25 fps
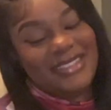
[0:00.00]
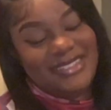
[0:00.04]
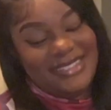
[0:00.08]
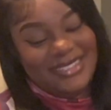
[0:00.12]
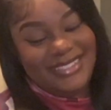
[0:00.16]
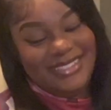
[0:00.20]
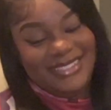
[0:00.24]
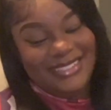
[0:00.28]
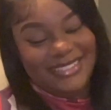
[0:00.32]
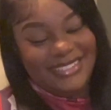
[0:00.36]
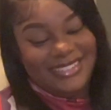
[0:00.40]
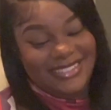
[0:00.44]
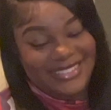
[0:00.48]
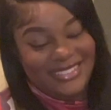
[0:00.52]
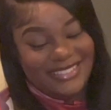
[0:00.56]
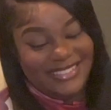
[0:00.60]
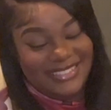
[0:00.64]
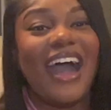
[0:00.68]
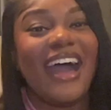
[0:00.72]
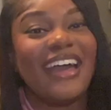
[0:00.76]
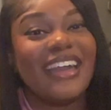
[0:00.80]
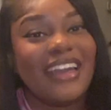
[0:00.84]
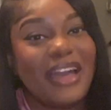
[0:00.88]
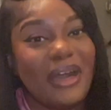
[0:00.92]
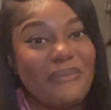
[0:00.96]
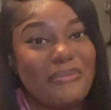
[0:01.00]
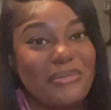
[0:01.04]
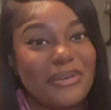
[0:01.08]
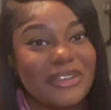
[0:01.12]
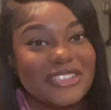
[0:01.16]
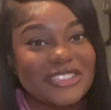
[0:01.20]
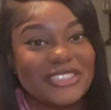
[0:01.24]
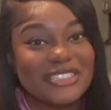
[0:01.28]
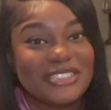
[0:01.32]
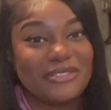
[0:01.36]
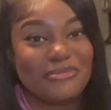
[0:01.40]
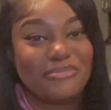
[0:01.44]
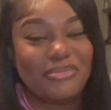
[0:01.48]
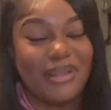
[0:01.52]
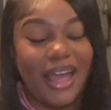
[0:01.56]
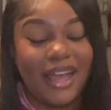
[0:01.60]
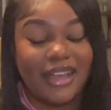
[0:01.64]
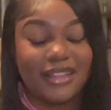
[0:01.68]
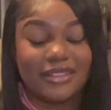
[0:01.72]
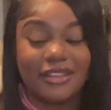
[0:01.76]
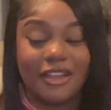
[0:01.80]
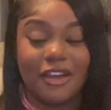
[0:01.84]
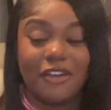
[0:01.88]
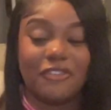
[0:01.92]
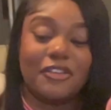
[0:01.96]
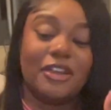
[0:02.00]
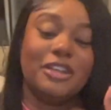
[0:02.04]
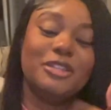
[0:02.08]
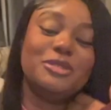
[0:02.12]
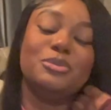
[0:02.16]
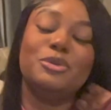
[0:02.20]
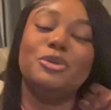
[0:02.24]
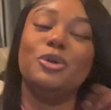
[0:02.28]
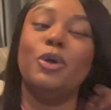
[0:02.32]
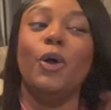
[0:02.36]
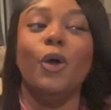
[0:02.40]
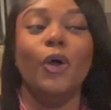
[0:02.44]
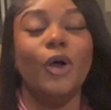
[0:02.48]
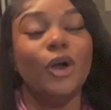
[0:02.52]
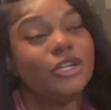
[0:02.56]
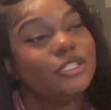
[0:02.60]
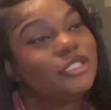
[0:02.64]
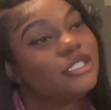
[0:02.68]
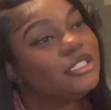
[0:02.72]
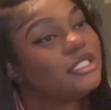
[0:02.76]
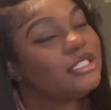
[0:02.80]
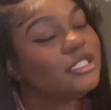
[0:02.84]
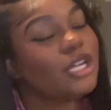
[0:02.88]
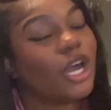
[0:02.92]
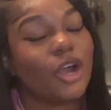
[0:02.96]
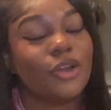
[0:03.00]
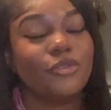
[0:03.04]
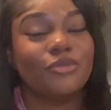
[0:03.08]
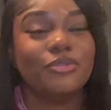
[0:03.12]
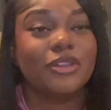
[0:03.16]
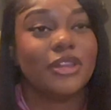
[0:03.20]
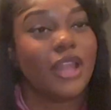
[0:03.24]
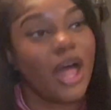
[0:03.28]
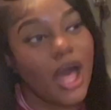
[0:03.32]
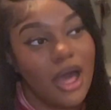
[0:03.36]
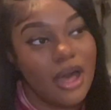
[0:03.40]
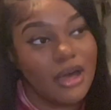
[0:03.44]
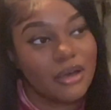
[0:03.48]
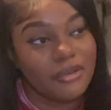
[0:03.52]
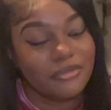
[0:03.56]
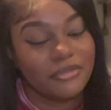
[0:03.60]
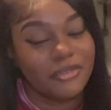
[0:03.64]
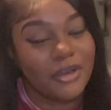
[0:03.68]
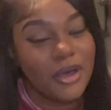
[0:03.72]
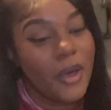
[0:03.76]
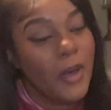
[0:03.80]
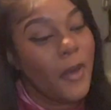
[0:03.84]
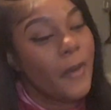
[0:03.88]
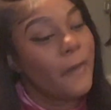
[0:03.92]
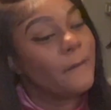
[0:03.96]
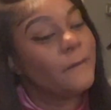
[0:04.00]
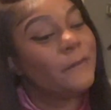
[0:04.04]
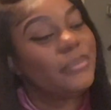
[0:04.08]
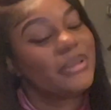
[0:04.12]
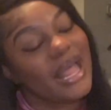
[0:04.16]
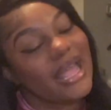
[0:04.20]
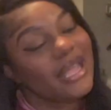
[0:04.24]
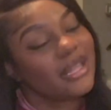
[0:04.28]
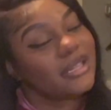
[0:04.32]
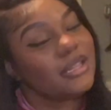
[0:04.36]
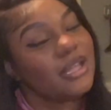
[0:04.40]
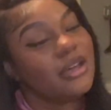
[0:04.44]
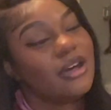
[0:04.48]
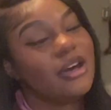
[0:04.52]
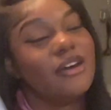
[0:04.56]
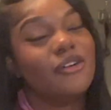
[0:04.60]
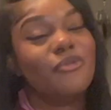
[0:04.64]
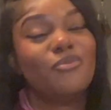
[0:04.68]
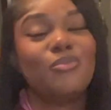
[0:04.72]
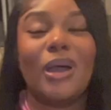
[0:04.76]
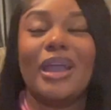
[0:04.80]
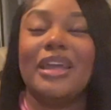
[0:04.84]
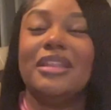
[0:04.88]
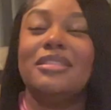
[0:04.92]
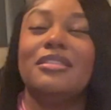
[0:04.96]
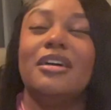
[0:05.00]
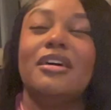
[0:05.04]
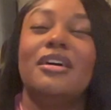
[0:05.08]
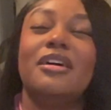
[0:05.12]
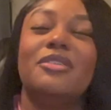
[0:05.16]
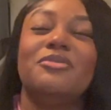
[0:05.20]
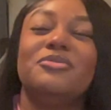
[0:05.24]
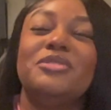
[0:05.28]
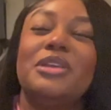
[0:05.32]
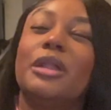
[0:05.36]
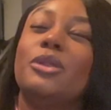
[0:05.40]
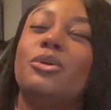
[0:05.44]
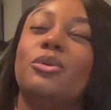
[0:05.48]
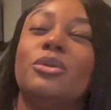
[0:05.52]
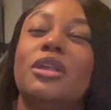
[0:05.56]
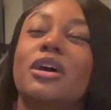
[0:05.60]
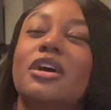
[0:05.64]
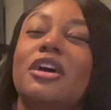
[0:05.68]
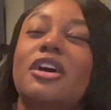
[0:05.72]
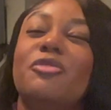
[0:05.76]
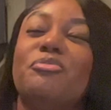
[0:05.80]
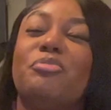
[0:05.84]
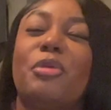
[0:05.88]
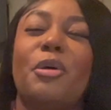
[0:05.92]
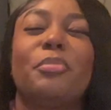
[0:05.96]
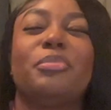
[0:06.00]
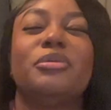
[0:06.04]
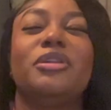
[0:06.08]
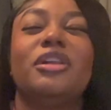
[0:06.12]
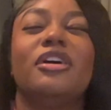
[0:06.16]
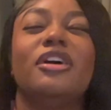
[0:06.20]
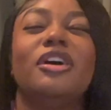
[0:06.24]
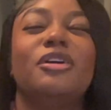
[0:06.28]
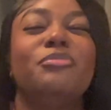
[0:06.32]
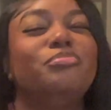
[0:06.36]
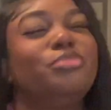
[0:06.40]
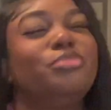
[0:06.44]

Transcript: do it. I got pictures of black love because we all deserve love. Black love, white love, yellow love, purple love,